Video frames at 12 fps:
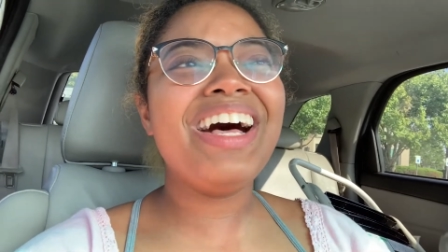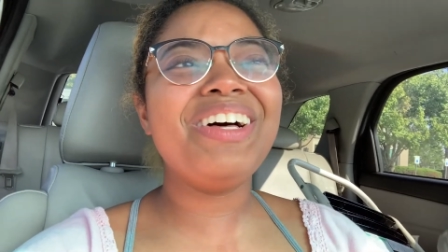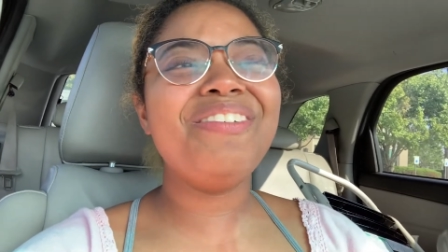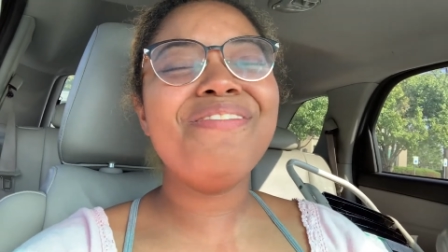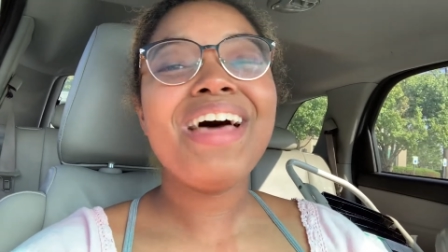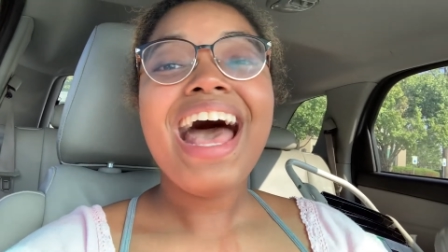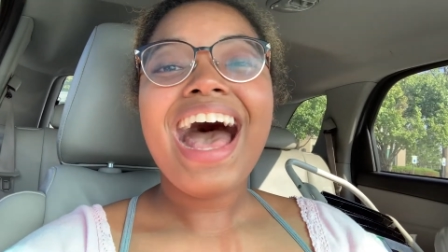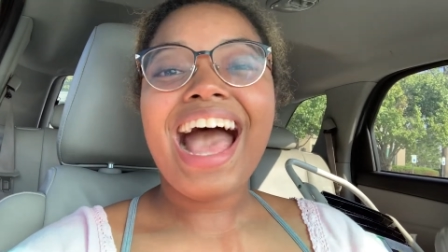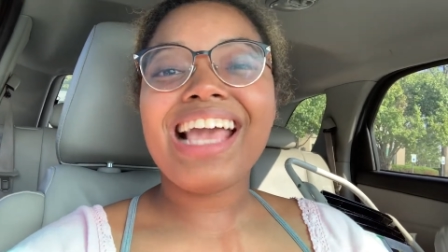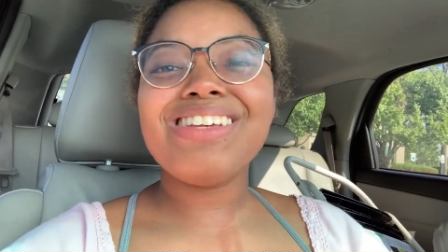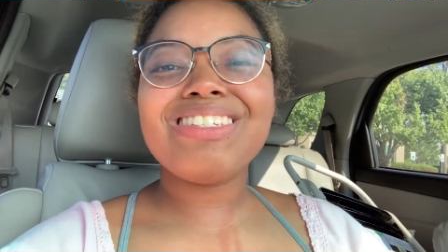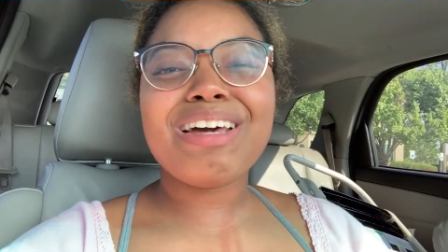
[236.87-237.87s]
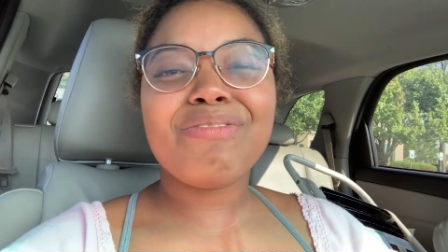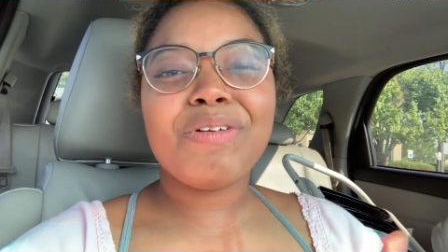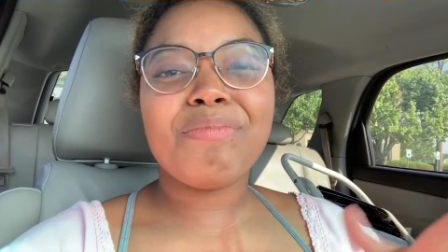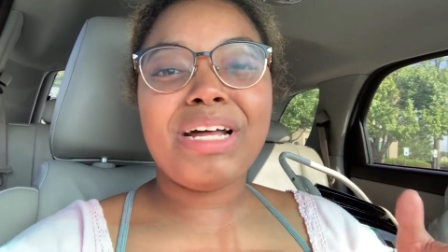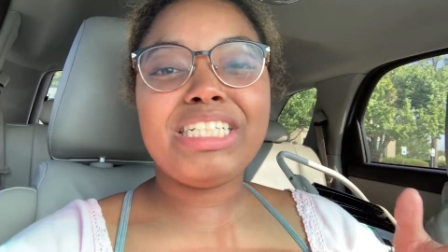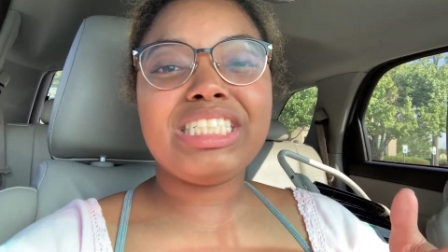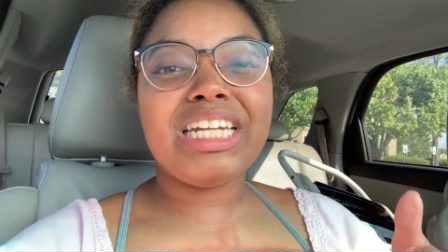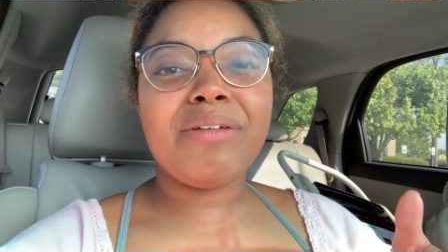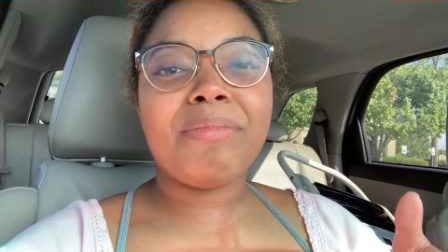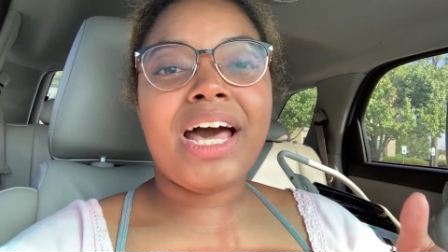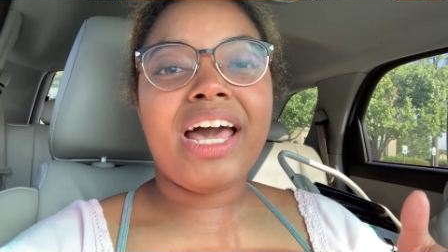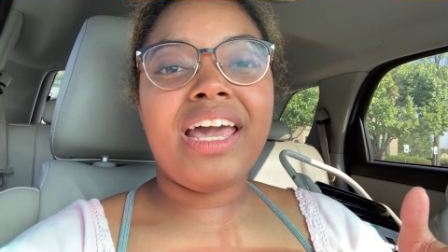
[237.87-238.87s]
um, I use that for budgeting
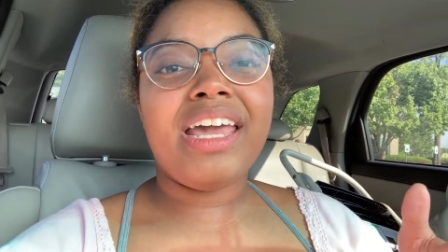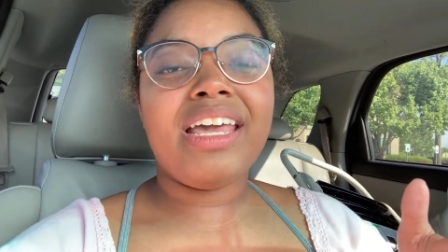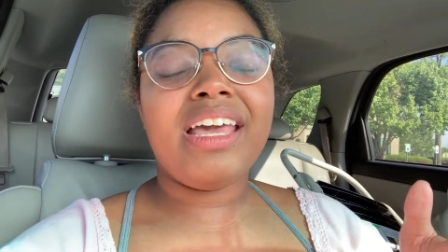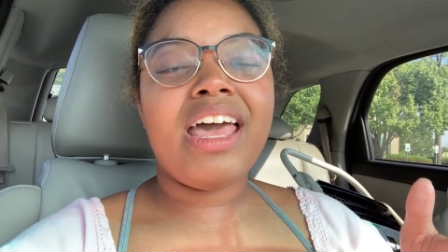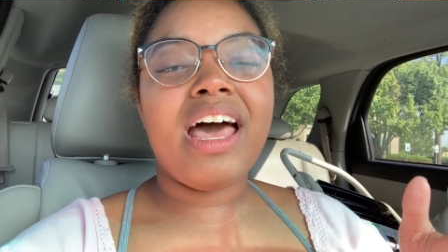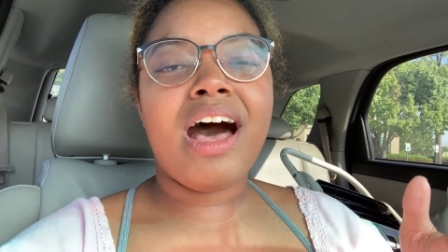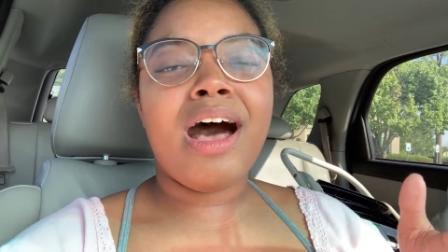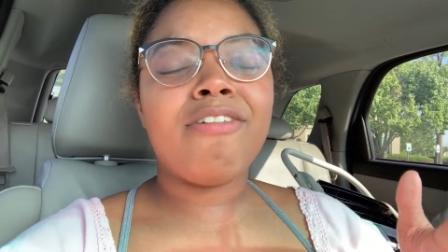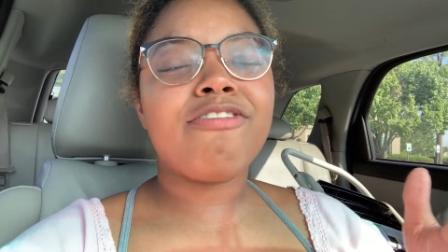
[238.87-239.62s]
my uh,